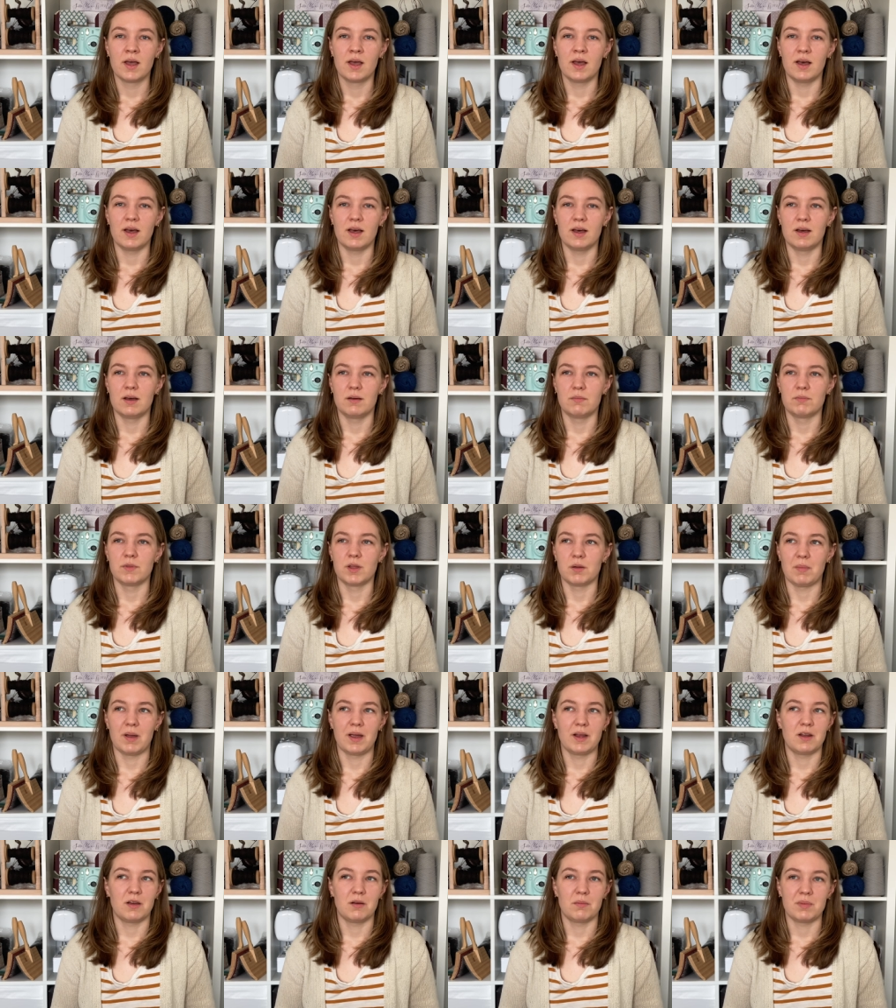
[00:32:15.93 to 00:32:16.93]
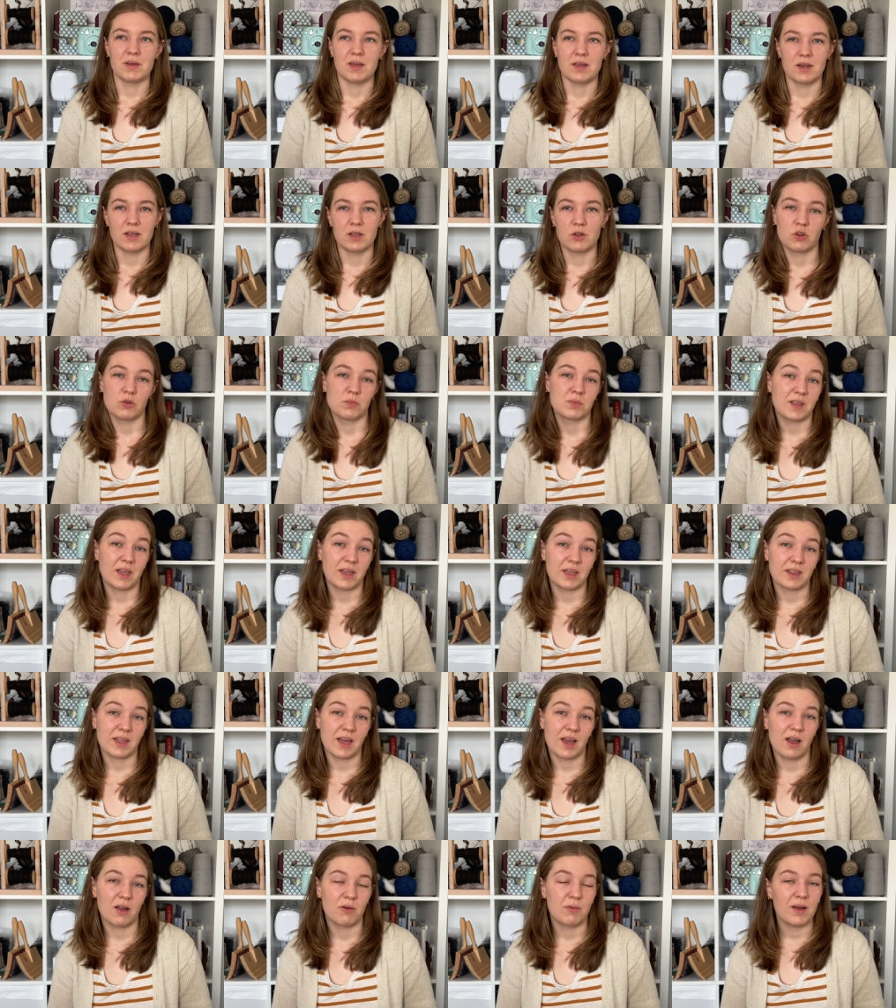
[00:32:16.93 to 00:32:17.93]
There might not be any groups like
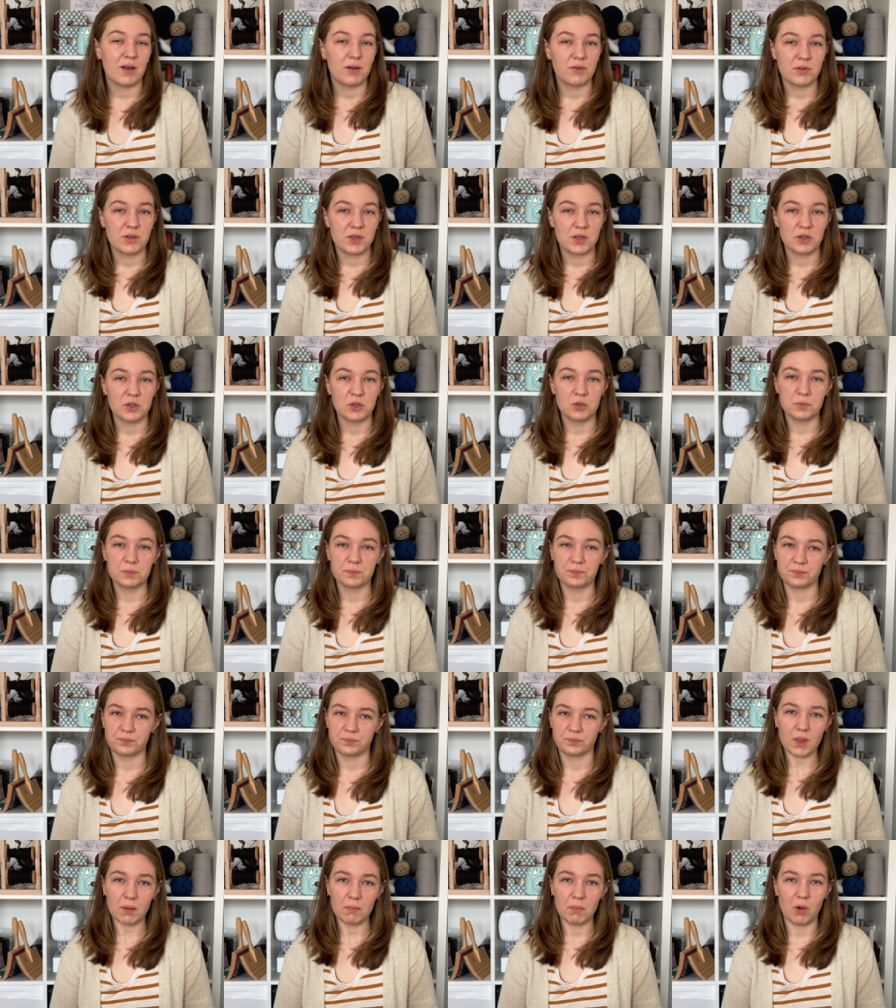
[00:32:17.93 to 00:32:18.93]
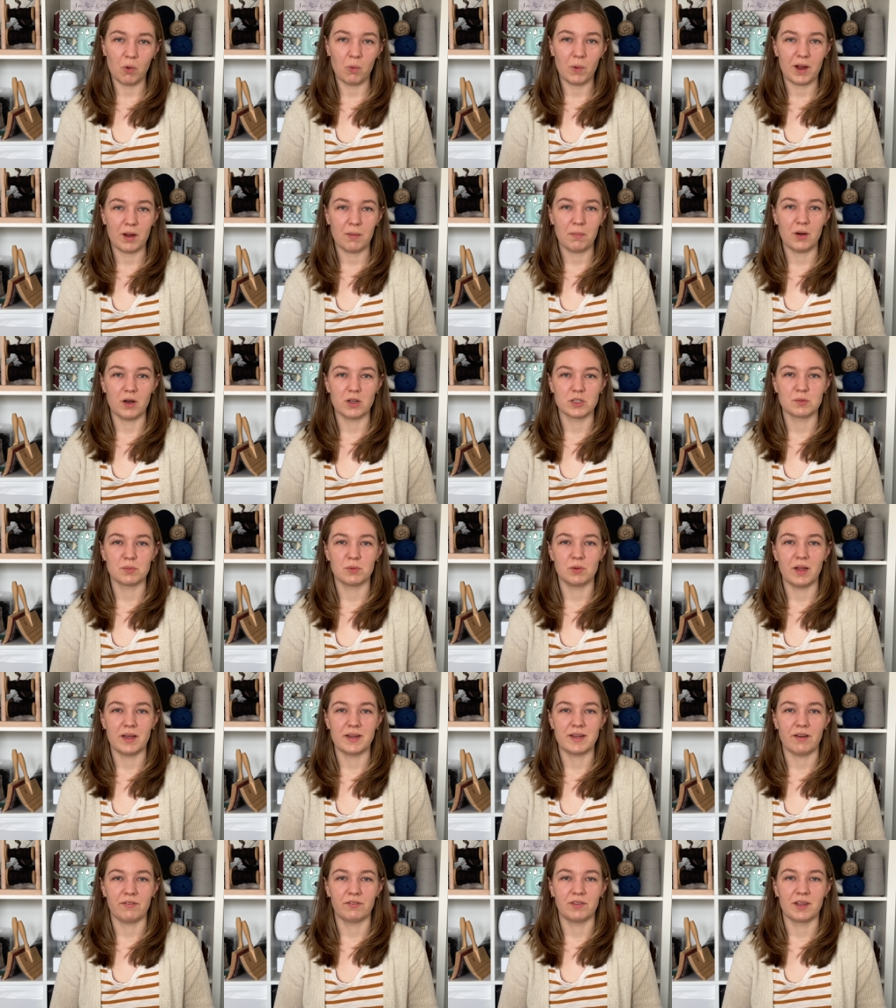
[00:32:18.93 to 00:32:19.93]
that around you, but where possible, I
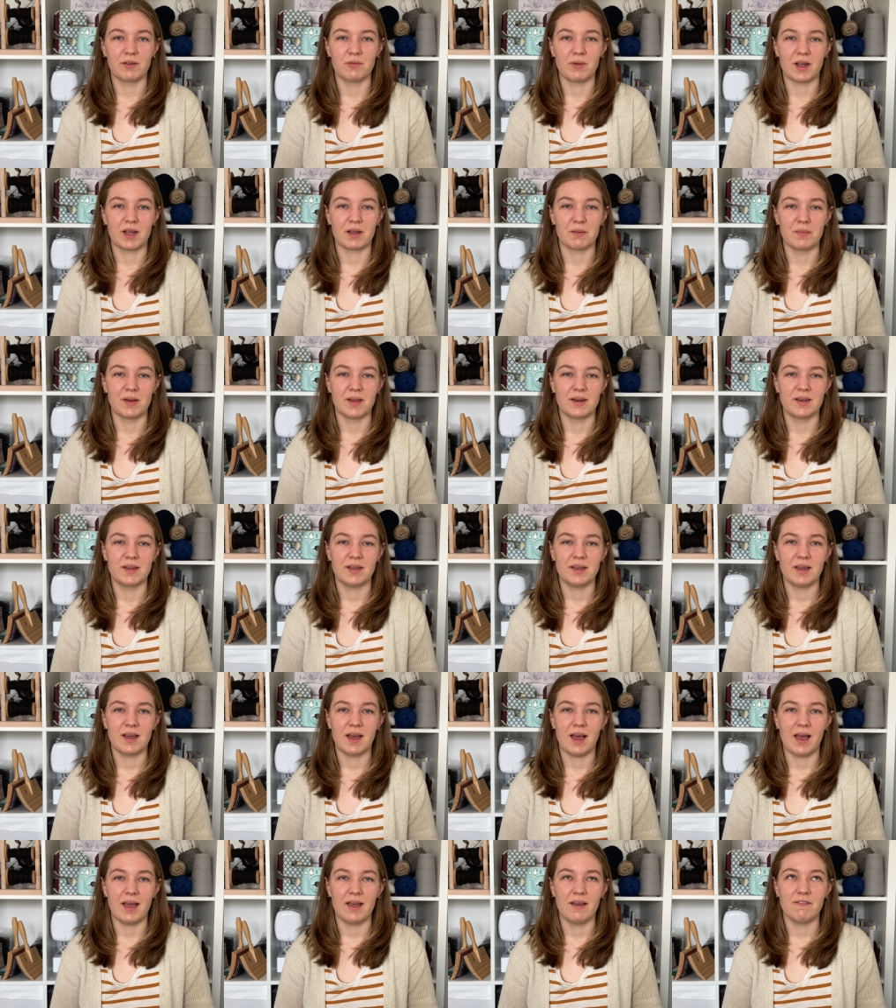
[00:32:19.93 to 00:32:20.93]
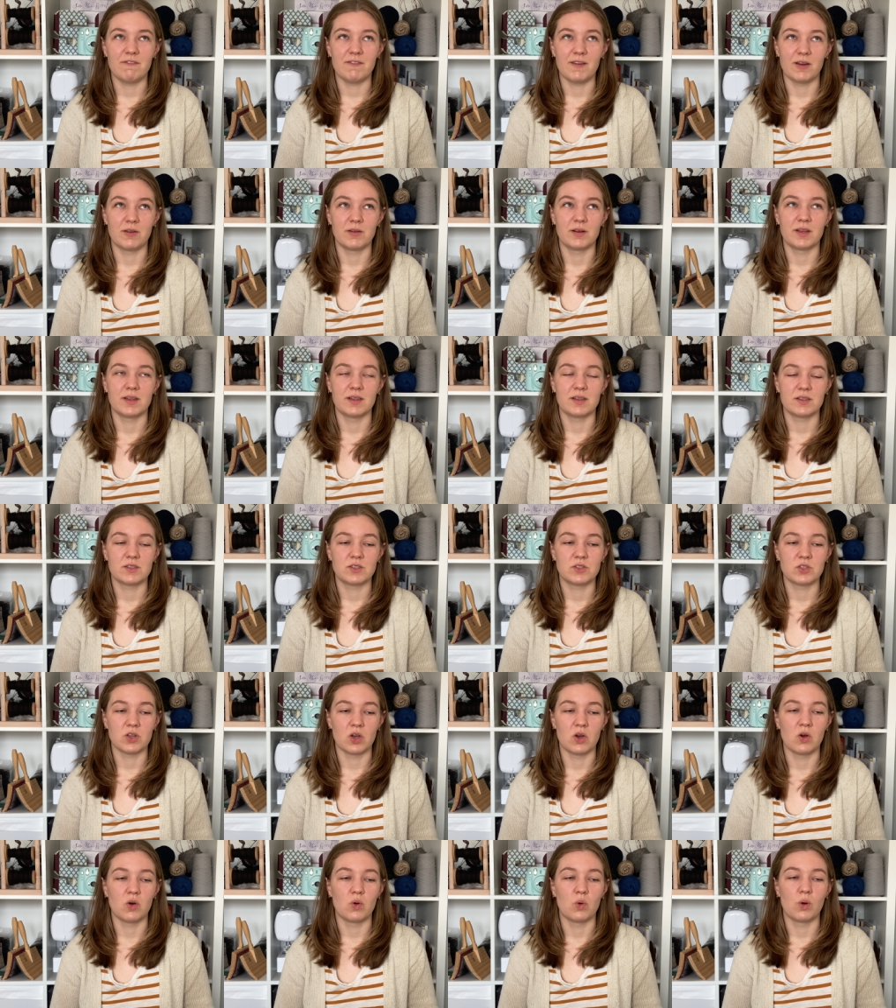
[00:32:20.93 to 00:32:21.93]
definitely recommend it. I have found it
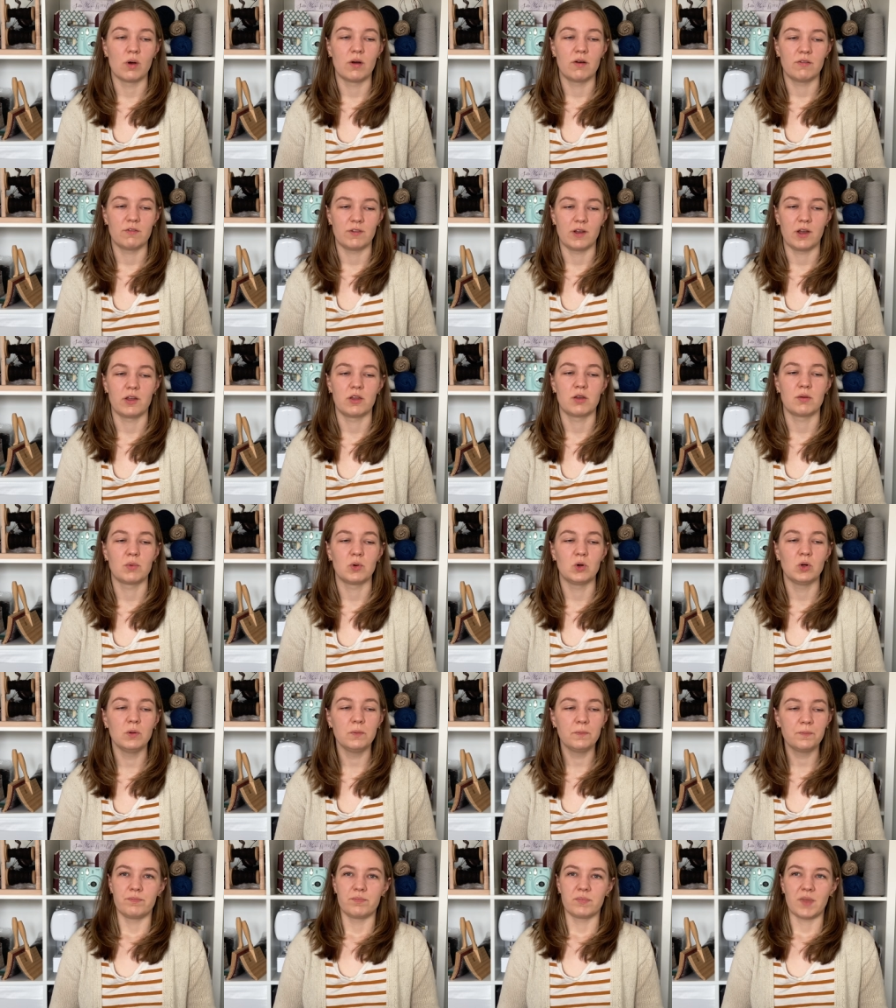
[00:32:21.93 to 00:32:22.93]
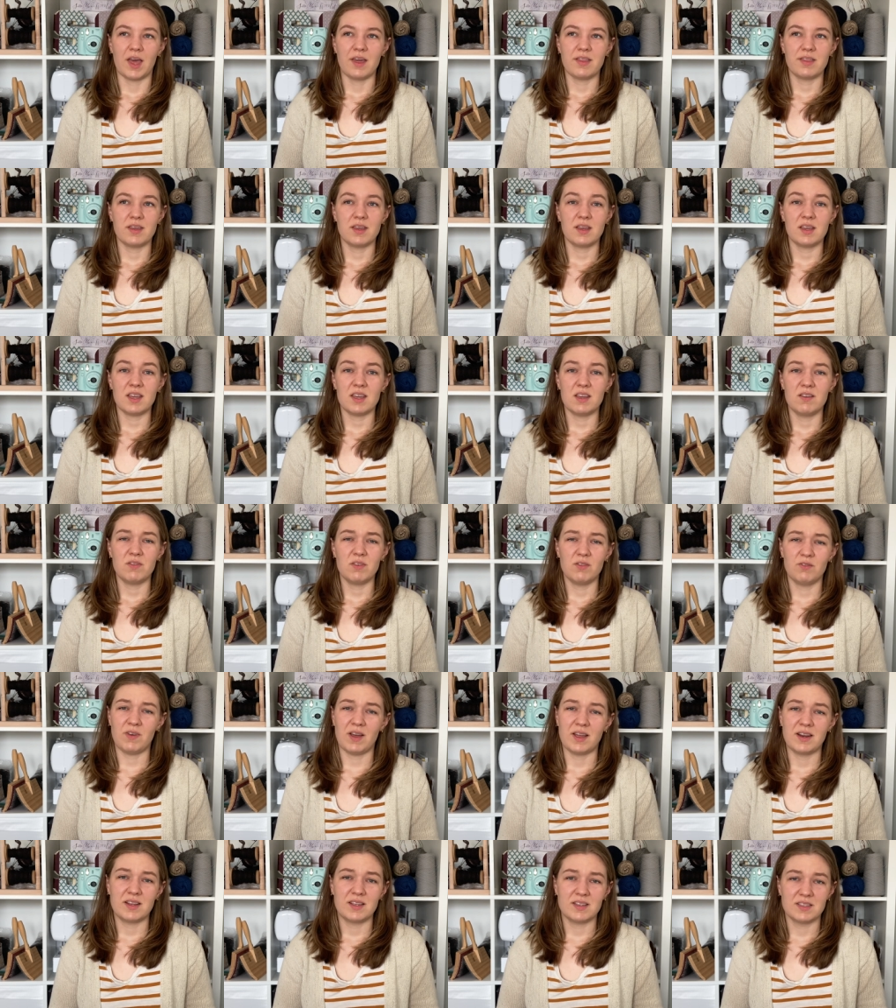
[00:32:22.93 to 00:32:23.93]
so valuable. I think even
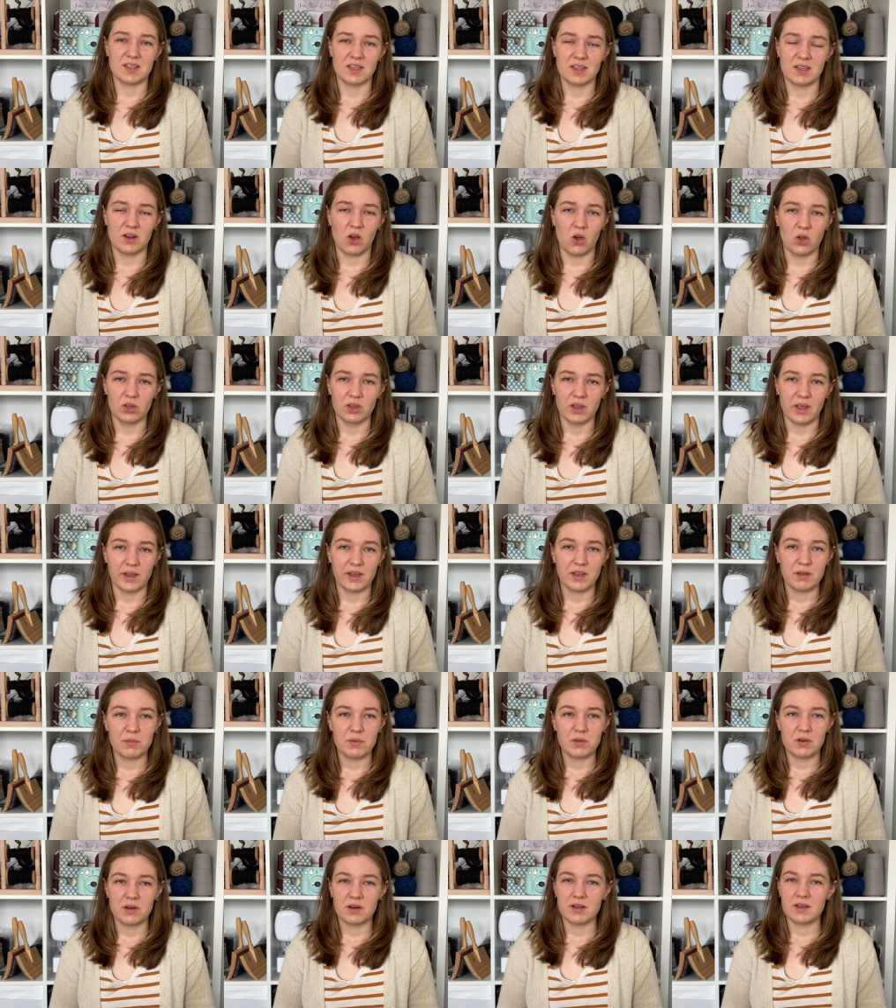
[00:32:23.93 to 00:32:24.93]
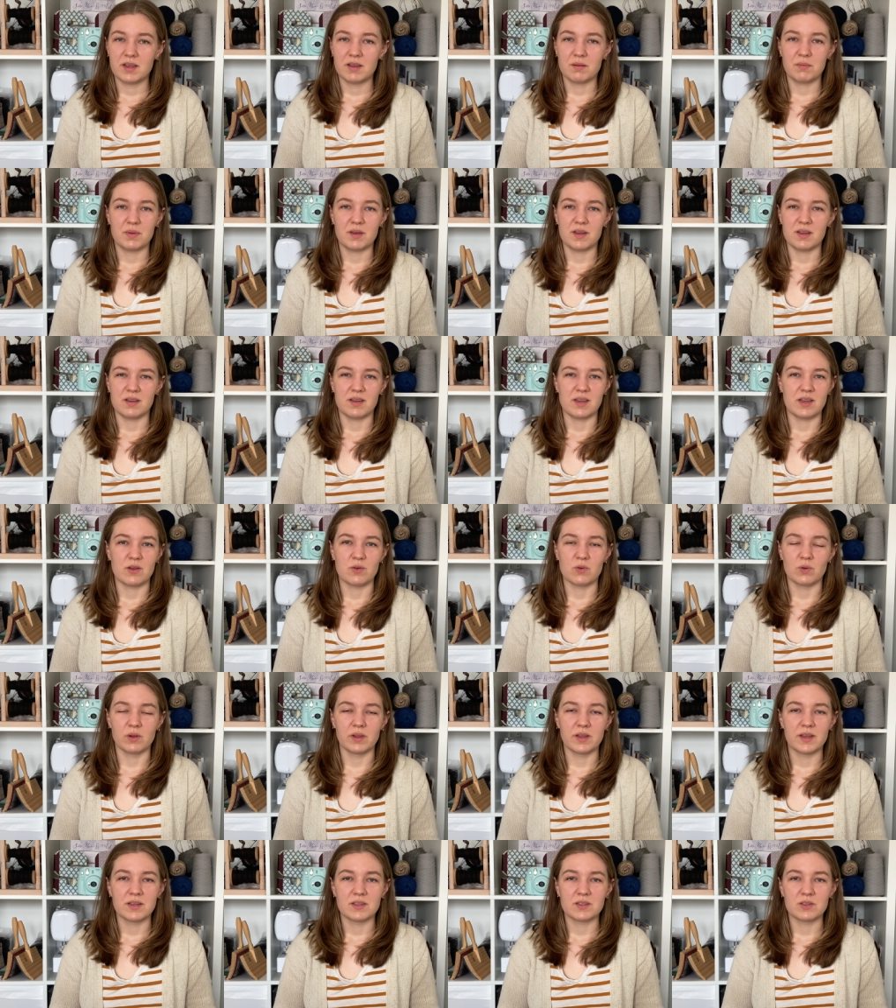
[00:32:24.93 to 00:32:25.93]
finding an online community can be
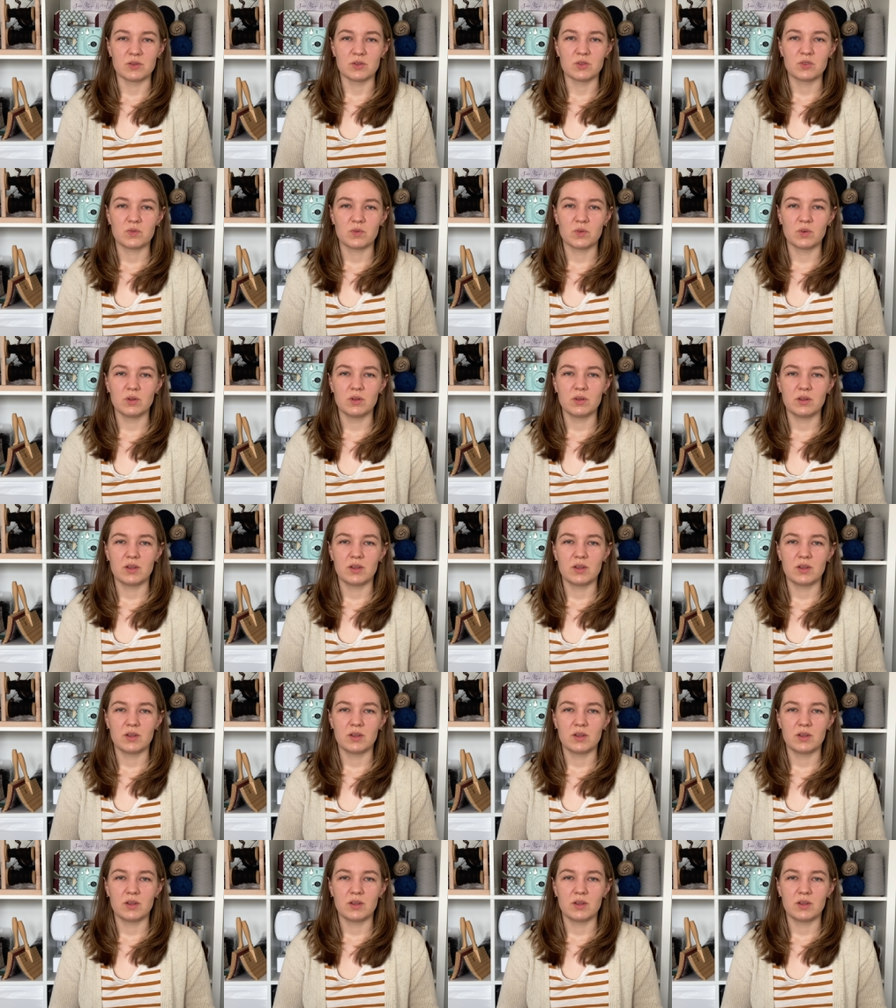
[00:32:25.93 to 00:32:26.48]
equally as useful.